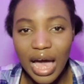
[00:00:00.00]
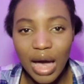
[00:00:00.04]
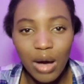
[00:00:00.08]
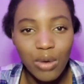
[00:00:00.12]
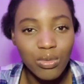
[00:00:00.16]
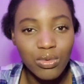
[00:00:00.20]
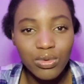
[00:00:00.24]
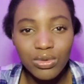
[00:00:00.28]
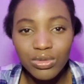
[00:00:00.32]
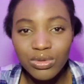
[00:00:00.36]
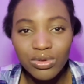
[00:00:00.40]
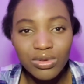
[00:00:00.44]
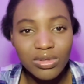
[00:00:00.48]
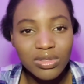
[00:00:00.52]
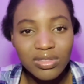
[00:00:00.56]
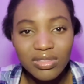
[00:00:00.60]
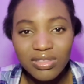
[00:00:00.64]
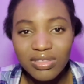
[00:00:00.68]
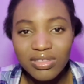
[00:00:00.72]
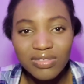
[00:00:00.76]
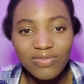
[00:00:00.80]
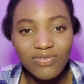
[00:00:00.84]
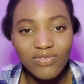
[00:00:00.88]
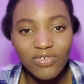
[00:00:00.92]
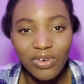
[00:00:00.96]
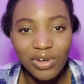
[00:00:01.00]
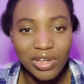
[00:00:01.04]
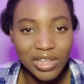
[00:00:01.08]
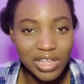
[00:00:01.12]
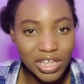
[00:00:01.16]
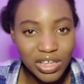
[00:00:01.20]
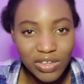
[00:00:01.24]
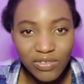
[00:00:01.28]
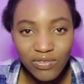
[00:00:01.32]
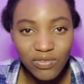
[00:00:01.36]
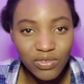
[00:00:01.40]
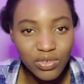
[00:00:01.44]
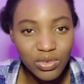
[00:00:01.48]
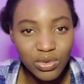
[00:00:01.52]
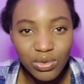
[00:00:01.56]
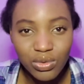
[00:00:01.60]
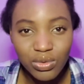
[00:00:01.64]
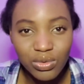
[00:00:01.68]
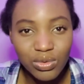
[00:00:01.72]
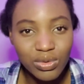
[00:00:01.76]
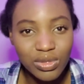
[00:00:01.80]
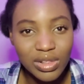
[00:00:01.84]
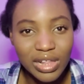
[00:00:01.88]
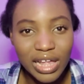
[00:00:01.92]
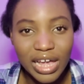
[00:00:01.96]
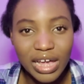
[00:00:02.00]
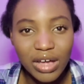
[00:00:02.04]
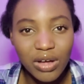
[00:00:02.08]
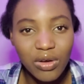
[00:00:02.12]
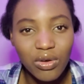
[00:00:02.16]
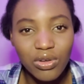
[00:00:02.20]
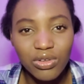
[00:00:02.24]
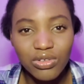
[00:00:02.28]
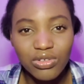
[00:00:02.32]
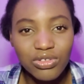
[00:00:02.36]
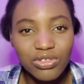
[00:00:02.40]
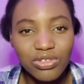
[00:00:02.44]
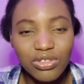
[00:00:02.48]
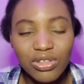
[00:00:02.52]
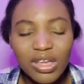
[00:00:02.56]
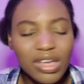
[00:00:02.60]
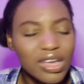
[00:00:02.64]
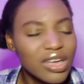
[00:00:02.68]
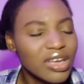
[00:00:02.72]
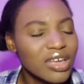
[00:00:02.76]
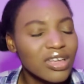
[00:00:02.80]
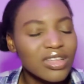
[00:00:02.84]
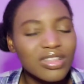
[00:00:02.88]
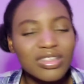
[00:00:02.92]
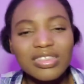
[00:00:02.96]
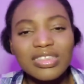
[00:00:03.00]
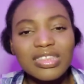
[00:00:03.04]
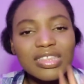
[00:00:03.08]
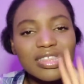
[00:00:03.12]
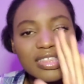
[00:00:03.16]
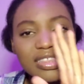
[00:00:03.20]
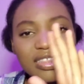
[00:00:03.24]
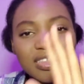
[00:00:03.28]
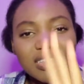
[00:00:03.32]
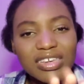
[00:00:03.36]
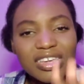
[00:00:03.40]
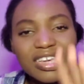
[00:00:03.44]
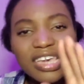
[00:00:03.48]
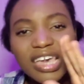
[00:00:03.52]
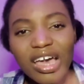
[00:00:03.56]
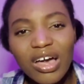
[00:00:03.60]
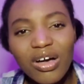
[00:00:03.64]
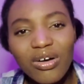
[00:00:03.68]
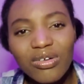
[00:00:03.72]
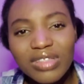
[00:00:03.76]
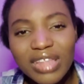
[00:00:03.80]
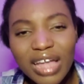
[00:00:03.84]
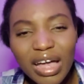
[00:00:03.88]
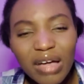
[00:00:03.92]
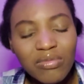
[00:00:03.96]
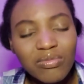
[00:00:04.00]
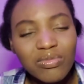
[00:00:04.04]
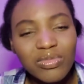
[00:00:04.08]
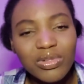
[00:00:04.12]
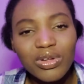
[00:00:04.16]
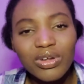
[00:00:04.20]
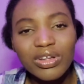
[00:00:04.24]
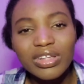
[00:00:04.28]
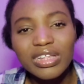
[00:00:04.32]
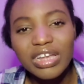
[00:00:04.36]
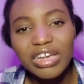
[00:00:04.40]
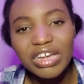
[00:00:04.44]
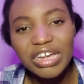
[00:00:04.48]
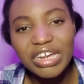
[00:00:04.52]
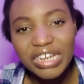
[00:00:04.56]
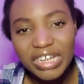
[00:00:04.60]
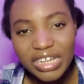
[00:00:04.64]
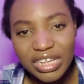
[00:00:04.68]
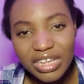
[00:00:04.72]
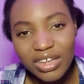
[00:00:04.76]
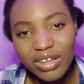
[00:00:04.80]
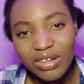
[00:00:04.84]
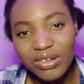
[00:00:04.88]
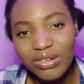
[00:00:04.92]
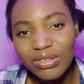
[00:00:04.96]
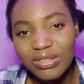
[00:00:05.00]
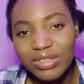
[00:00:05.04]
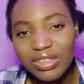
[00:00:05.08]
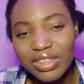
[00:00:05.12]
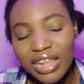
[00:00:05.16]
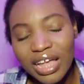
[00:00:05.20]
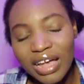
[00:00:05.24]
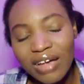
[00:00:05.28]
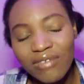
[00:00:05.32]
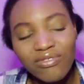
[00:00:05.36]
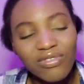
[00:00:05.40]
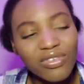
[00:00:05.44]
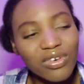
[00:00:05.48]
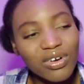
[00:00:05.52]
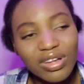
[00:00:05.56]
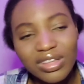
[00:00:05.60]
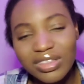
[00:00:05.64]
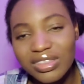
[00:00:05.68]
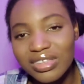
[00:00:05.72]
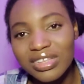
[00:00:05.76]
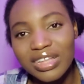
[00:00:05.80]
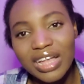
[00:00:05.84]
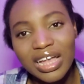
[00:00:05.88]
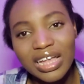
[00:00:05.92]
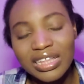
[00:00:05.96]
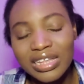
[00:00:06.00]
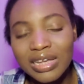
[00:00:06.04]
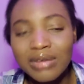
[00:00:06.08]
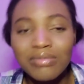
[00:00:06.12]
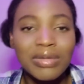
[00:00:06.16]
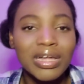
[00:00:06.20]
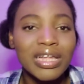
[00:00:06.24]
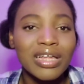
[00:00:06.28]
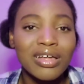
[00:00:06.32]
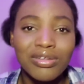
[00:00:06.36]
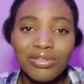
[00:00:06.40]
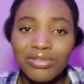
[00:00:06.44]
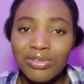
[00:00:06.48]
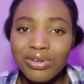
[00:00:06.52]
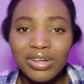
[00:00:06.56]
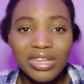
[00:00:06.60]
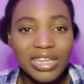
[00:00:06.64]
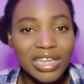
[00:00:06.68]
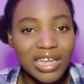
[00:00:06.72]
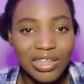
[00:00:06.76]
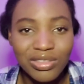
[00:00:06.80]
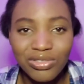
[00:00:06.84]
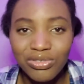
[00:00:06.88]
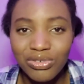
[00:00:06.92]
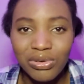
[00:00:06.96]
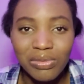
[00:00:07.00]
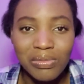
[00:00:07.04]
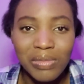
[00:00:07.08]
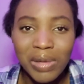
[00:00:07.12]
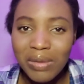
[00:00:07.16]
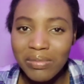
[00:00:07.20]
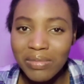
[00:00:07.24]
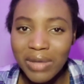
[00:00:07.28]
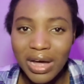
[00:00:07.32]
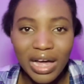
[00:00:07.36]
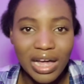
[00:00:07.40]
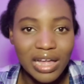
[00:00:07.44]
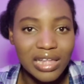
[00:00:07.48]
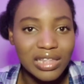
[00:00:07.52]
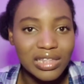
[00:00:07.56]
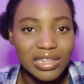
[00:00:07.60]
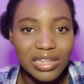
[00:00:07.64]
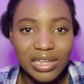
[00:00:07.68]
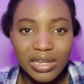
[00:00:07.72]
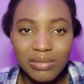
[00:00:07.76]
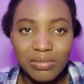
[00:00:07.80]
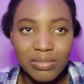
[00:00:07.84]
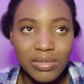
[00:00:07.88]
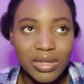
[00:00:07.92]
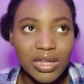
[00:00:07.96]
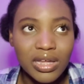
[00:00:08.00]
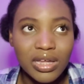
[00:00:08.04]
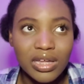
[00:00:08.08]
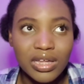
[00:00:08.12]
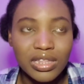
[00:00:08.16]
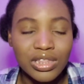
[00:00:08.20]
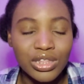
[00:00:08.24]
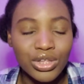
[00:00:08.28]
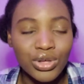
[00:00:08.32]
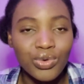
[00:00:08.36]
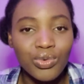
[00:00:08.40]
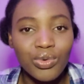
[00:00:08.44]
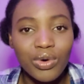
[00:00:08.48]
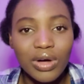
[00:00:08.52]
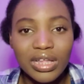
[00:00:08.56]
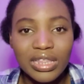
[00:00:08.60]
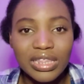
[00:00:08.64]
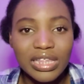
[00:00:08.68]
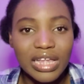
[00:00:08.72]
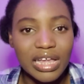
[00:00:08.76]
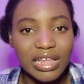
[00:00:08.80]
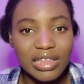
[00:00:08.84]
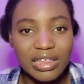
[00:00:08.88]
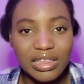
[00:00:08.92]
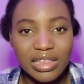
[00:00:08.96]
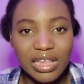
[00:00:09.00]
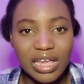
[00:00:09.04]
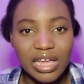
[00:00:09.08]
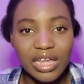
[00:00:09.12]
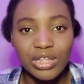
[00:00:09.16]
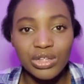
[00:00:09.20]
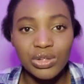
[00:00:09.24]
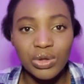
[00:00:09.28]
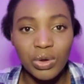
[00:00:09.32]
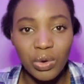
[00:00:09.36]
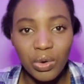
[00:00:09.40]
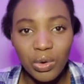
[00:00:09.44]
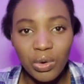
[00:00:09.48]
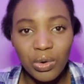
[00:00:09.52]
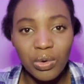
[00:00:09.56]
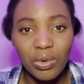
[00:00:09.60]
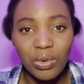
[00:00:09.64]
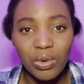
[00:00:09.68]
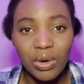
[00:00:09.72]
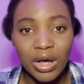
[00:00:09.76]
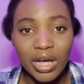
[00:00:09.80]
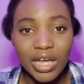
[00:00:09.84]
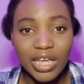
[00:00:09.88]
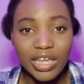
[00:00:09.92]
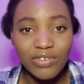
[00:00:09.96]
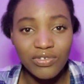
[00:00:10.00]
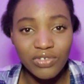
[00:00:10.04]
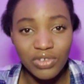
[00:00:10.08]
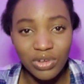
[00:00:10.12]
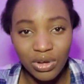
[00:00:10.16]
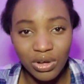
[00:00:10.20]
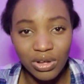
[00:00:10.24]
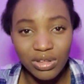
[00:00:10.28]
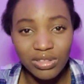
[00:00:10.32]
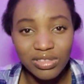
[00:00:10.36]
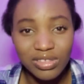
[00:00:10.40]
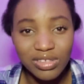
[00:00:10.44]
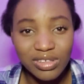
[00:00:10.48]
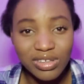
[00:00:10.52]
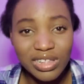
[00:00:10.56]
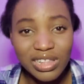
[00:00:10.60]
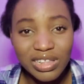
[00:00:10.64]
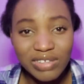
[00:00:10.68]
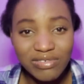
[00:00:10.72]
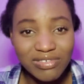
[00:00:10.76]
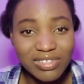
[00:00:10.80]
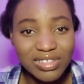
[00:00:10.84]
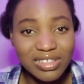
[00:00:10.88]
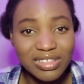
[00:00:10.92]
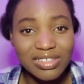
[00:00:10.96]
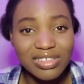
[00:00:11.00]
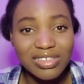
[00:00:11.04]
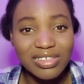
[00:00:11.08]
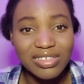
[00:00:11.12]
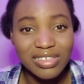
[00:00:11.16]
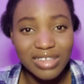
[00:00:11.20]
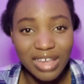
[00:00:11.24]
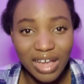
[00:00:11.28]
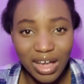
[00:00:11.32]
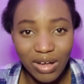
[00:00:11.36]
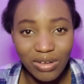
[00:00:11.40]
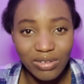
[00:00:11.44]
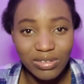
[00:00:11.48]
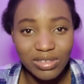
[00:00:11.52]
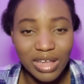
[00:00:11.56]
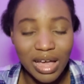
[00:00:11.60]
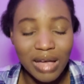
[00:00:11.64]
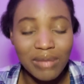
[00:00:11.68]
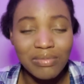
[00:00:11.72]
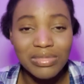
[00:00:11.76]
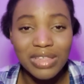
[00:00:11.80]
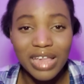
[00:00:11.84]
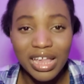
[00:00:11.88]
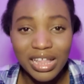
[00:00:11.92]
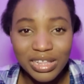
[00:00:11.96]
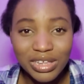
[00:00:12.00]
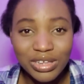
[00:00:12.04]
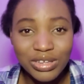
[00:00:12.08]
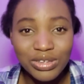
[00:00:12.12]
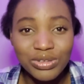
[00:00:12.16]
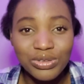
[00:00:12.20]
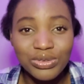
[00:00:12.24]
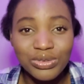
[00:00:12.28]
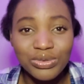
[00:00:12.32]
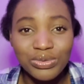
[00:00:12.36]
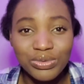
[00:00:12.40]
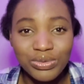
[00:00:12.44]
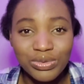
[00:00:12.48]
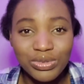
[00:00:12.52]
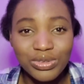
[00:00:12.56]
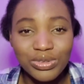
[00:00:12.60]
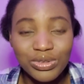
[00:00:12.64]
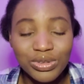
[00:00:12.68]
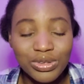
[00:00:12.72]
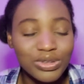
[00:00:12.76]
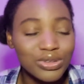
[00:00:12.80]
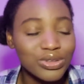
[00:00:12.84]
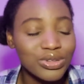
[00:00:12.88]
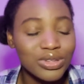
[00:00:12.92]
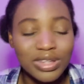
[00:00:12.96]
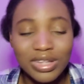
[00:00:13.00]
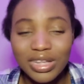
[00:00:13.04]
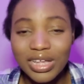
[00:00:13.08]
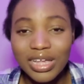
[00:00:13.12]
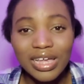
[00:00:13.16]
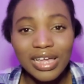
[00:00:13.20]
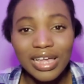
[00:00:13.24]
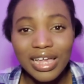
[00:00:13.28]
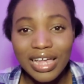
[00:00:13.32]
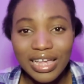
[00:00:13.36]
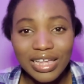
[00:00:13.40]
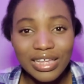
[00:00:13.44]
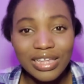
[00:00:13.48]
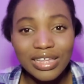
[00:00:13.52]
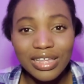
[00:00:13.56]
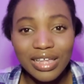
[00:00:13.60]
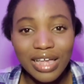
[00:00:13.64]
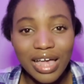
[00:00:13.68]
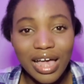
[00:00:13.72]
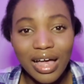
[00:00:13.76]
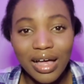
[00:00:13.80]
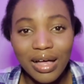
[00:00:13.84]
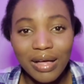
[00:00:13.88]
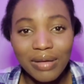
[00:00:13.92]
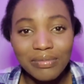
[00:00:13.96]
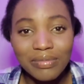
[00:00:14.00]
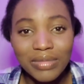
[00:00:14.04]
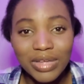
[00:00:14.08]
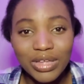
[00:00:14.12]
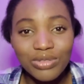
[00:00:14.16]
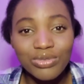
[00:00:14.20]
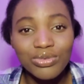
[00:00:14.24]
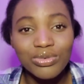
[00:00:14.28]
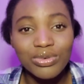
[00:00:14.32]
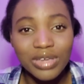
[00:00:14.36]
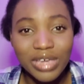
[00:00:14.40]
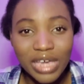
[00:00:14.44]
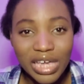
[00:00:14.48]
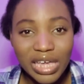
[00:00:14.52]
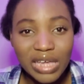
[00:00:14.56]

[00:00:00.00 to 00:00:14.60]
I wouldn't forgive you like us the girl that blonde hair girl i've forgotten her name and i don't care to remember her name the one that said oh if you continue living in this house i'm telling you it, um, it will